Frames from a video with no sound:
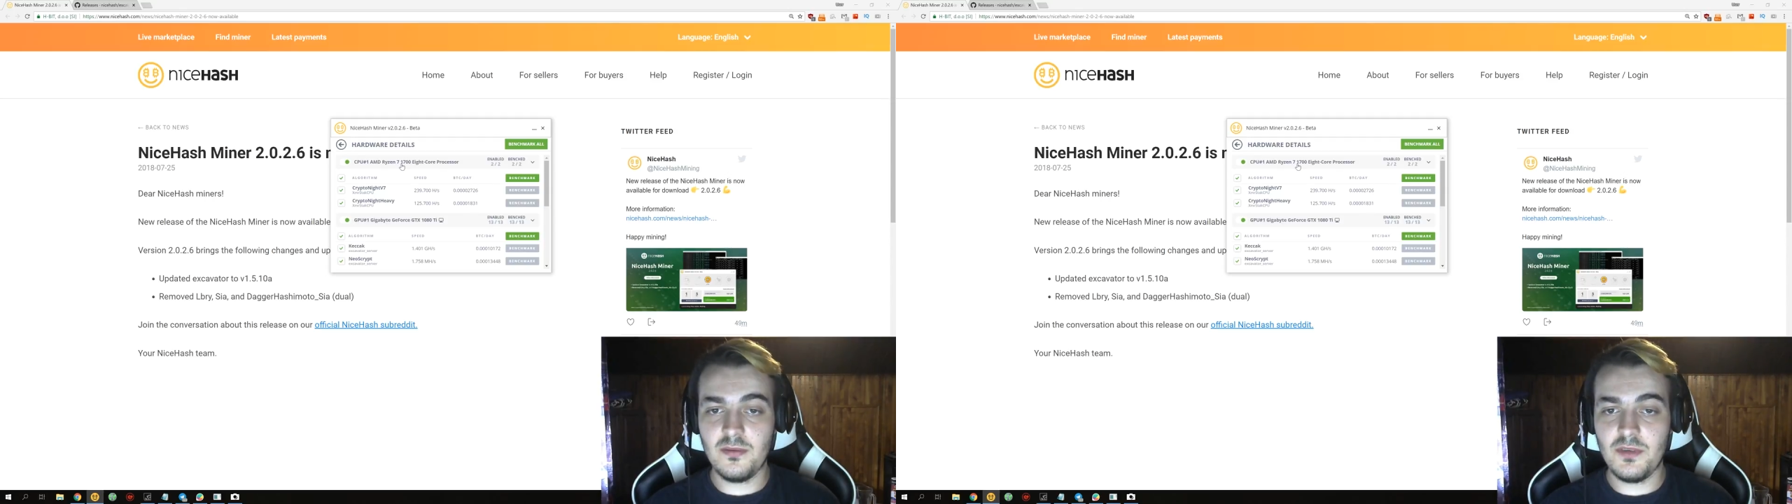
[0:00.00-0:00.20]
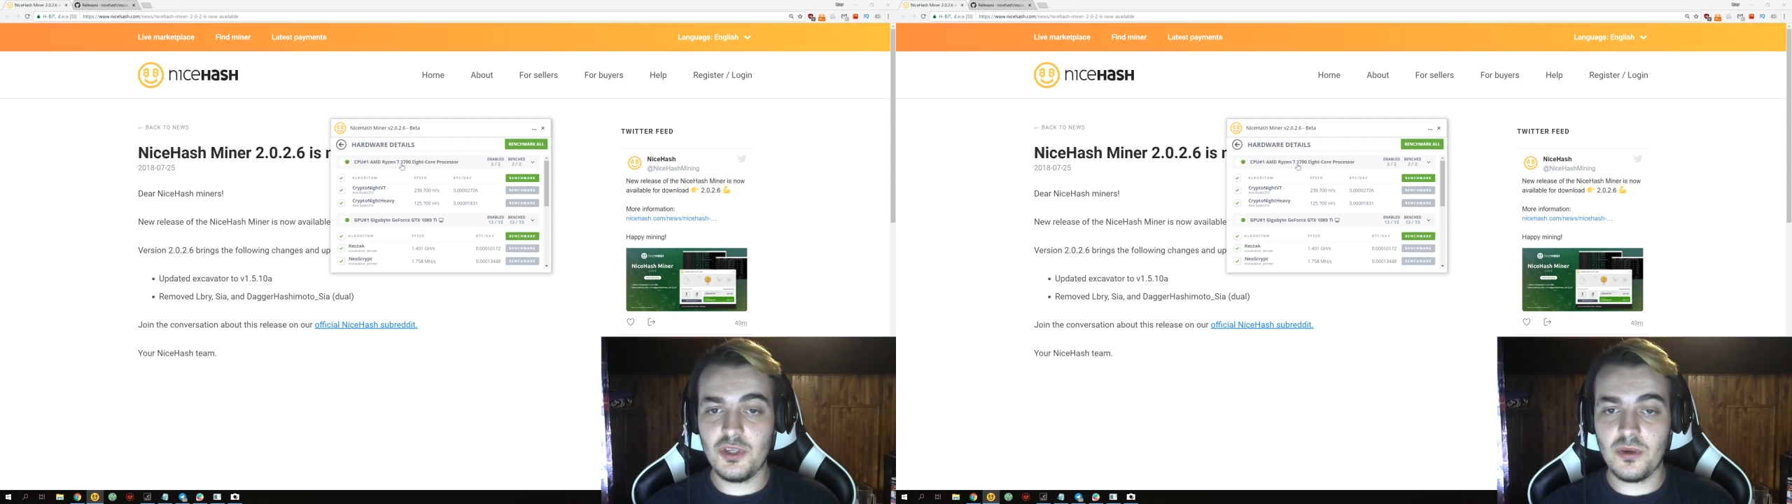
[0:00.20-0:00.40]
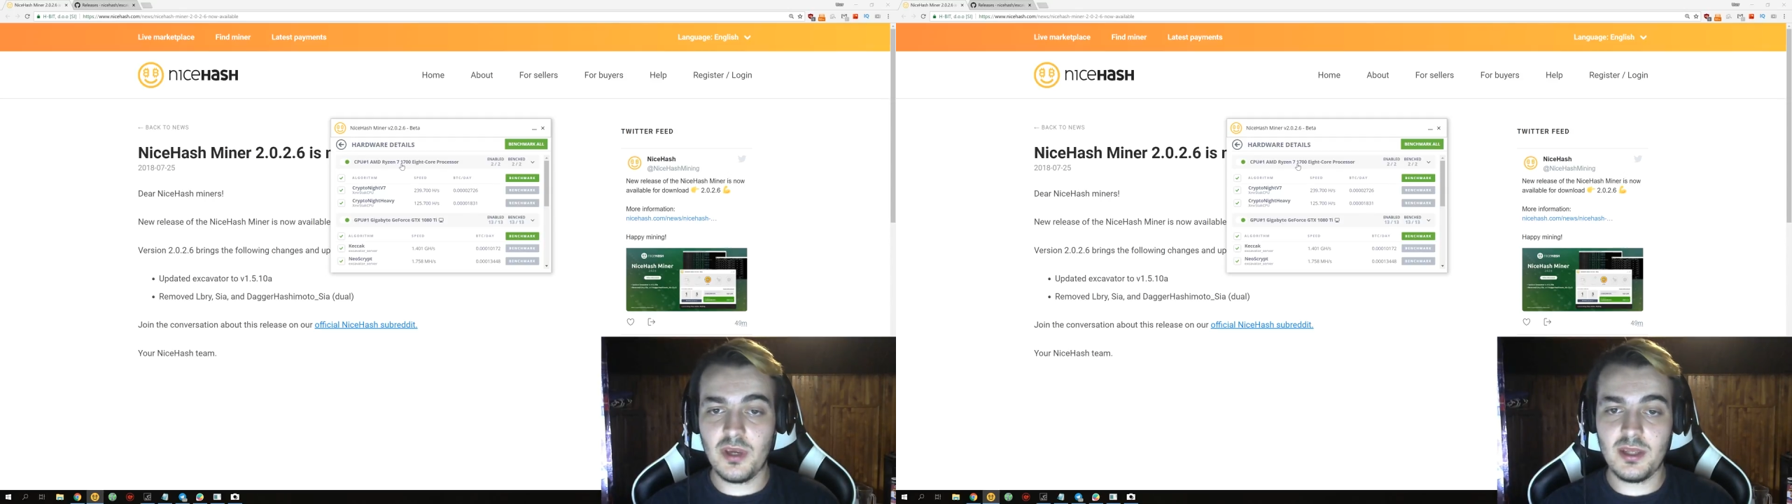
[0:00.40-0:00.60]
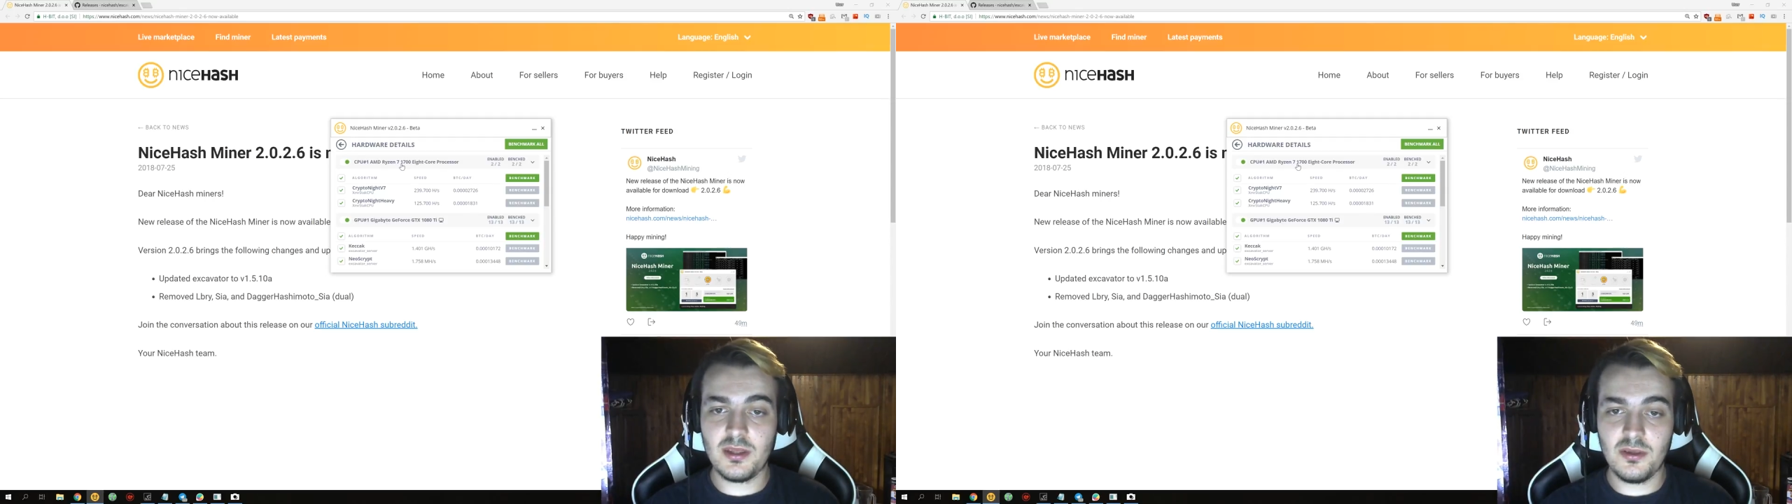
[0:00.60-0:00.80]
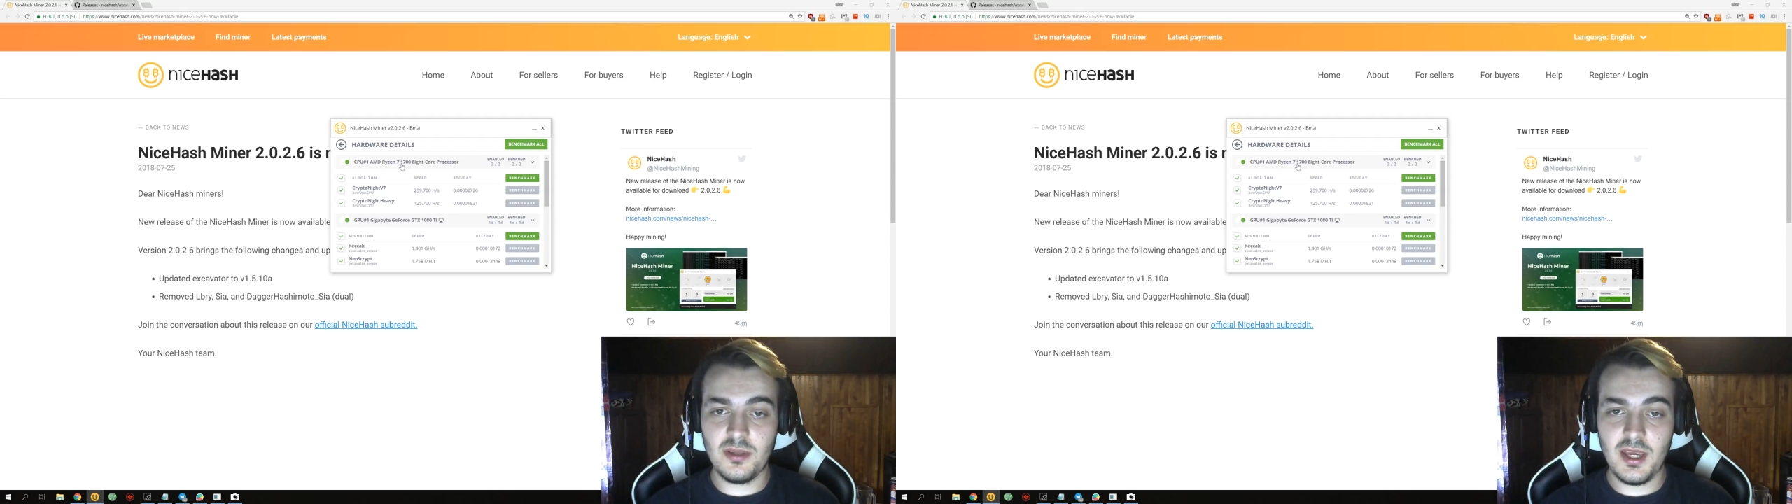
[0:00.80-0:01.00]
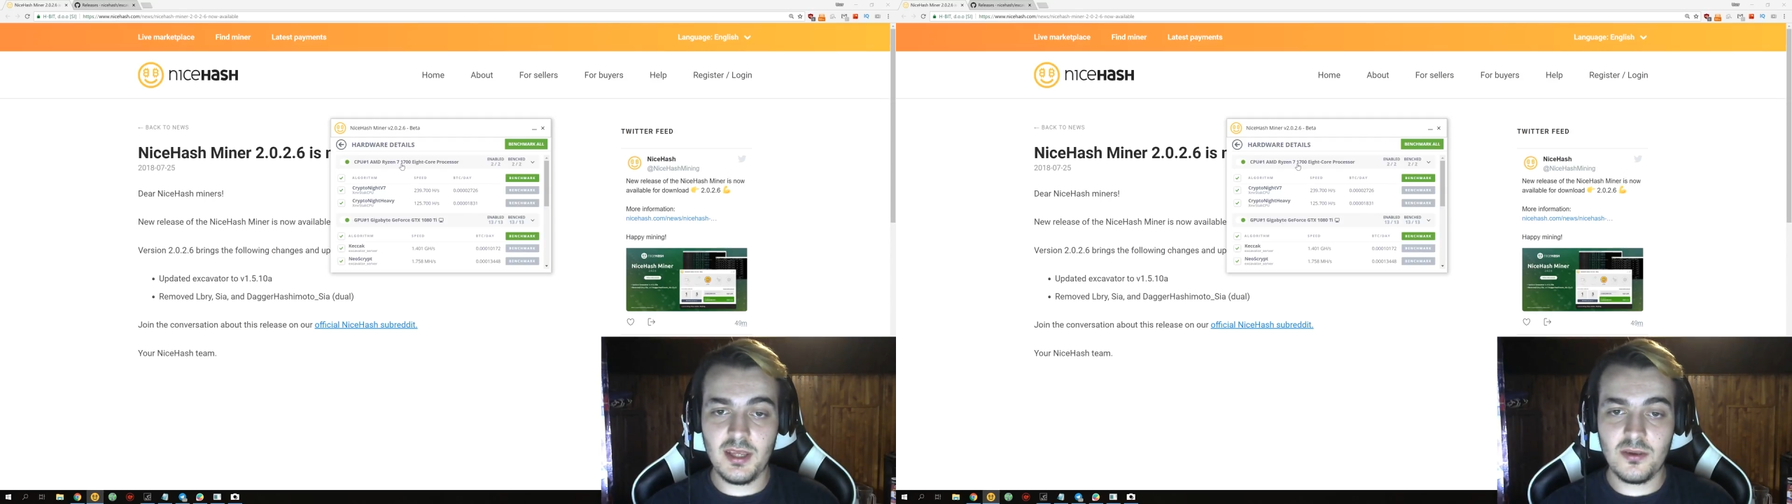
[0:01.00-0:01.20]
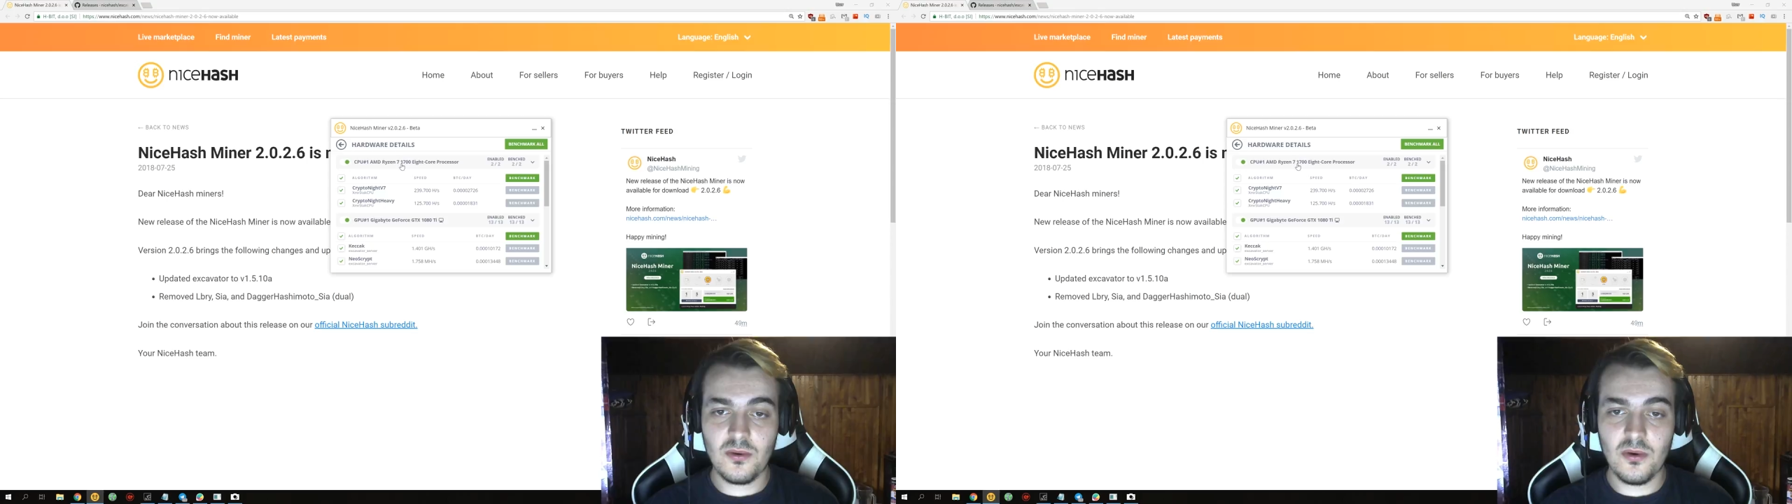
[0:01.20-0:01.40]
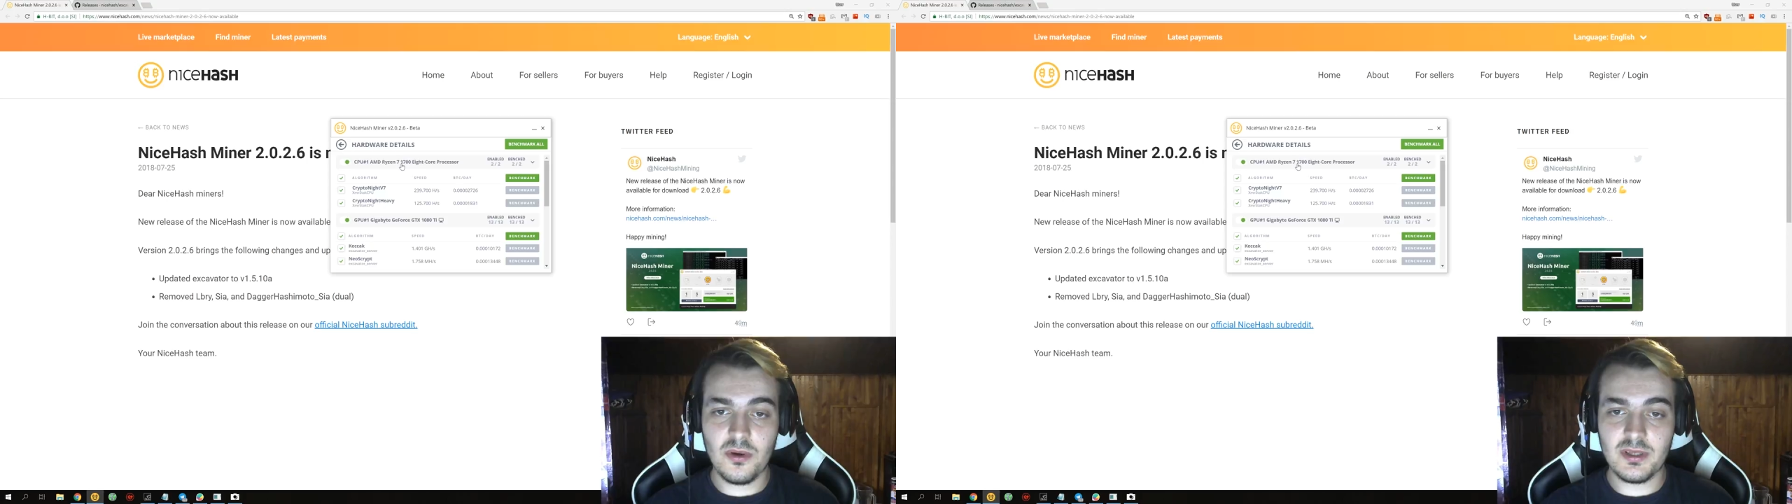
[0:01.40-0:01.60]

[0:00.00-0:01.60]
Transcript: which you get on 8-core